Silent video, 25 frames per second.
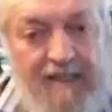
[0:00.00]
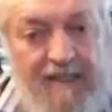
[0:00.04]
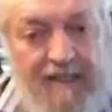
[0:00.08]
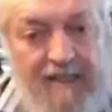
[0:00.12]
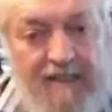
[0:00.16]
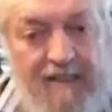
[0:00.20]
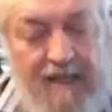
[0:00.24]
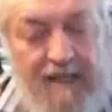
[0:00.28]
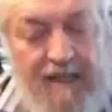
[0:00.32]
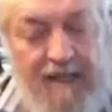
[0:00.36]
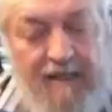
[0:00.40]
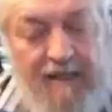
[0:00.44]
It's
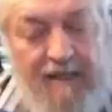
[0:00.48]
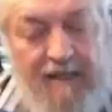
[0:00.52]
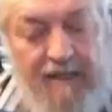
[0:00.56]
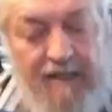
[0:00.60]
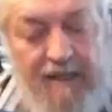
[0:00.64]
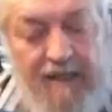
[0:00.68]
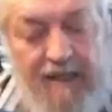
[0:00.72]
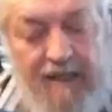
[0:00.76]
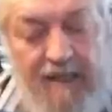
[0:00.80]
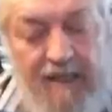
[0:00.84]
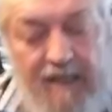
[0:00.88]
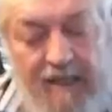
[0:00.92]
like
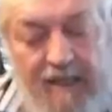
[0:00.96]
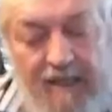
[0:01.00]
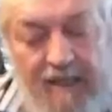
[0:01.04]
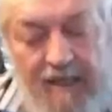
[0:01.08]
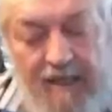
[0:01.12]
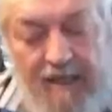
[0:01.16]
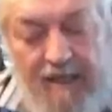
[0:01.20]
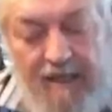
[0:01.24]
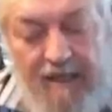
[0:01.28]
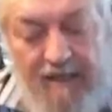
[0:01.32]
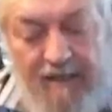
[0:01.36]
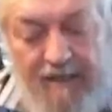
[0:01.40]
the
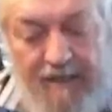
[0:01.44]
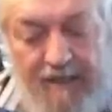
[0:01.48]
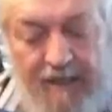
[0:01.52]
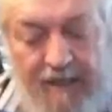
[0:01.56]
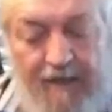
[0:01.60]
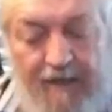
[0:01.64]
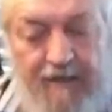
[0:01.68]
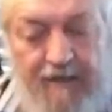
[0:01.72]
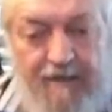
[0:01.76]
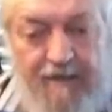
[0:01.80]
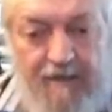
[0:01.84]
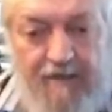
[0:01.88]

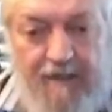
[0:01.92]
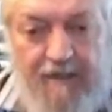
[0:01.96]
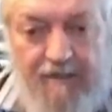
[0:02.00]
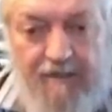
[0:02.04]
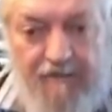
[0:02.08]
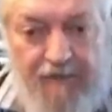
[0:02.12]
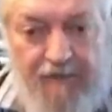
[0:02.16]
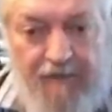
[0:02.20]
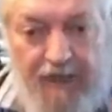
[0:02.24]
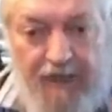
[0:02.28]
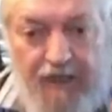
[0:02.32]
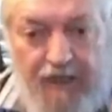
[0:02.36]
current
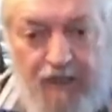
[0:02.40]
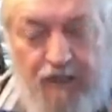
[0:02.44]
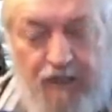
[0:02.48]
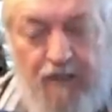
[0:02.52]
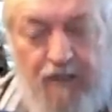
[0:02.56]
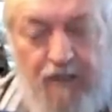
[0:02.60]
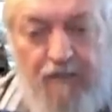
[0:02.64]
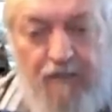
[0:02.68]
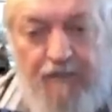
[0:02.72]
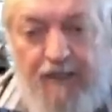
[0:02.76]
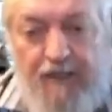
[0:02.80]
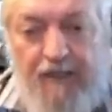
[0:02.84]
invasion
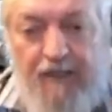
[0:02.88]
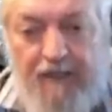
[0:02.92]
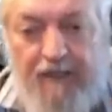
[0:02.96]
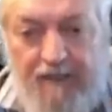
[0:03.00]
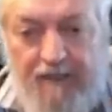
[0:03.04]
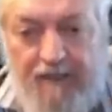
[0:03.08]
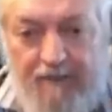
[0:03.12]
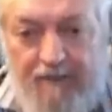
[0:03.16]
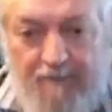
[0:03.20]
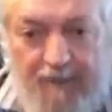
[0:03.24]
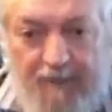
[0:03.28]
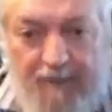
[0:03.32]
of England
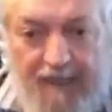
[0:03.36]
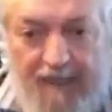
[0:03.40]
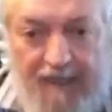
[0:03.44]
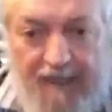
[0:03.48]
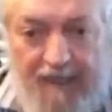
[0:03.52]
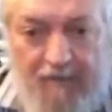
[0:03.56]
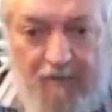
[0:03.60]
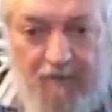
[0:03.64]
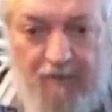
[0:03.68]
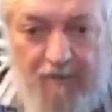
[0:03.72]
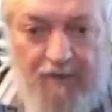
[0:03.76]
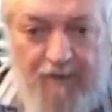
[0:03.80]
by
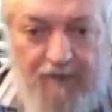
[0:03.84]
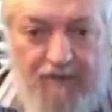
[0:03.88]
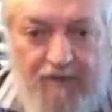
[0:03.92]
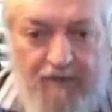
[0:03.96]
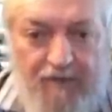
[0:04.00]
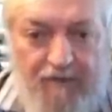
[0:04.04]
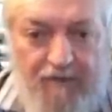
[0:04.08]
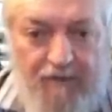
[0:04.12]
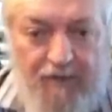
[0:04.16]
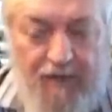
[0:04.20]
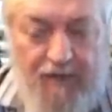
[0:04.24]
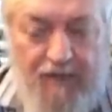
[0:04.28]
all these
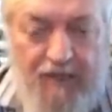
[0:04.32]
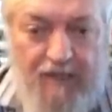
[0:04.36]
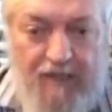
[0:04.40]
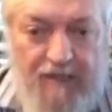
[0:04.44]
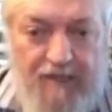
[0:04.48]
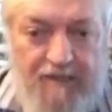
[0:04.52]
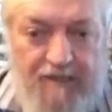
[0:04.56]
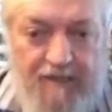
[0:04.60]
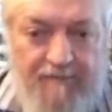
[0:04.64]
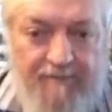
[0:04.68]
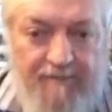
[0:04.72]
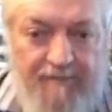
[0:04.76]

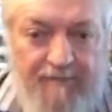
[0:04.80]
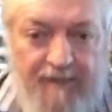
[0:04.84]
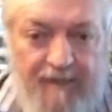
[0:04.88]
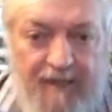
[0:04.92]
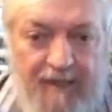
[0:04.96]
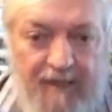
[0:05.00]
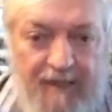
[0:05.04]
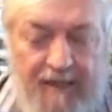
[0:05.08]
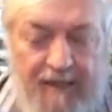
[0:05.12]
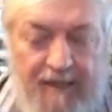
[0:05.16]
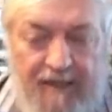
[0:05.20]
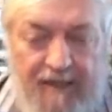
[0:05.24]
refugees.
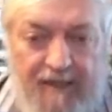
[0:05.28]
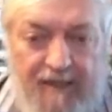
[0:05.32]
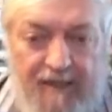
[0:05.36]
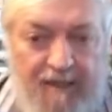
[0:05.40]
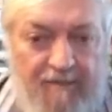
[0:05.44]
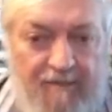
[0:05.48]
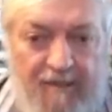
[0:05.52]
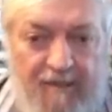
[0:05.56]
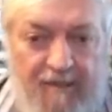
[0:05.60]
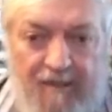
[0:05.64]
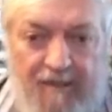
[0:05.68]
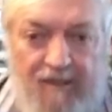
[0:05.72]
If
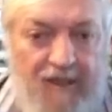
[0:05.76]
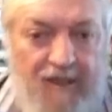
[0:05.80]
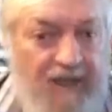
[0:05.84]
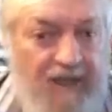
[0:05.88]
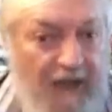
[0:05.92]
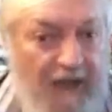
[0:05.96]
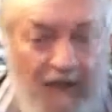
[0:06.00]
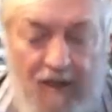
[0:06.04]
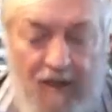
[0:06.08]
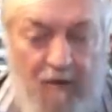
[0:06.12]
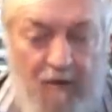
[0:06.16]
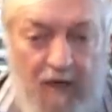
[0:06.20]
they've got
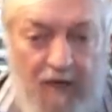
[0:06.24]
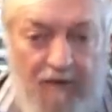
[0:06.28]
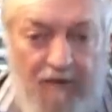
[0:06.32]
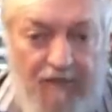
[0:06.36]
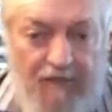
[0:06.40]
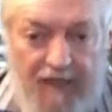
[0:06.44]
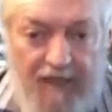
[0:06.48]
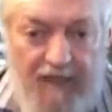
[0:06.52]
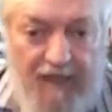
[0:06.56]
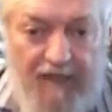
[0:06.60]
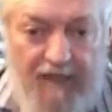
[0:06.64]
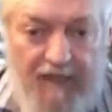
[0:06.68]
no other way of
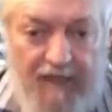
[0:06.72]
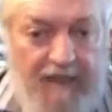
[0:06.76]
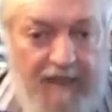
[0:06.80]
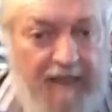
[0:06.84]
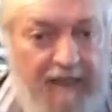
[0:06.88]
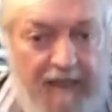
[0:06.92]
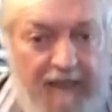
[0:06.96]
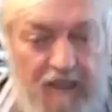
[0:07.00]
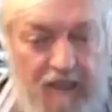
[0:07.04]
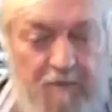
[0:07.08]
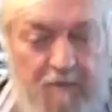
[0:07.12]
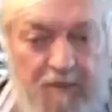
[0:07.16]
getting there and they're
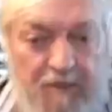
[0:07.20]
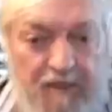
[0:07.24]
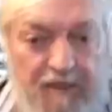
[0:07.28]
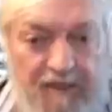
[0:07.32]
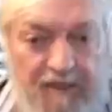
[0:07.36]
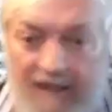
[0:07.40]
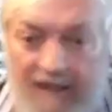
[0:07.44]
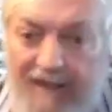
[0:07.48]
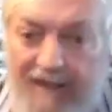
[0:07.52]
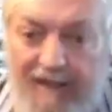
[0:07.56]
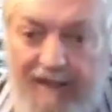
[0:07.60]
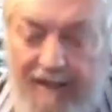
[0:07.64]
desperate,
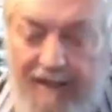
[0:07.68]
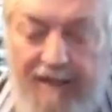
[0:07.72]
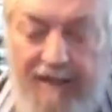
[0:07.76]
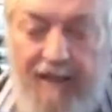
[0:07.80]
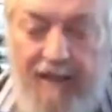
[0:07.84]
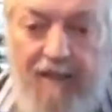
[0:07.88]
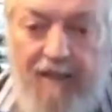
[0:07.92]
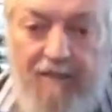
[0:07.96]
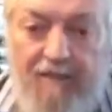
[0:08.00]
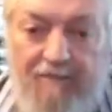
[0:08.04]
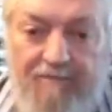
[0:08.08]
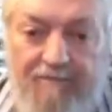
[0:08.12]
they're going to
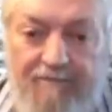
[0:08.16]
go.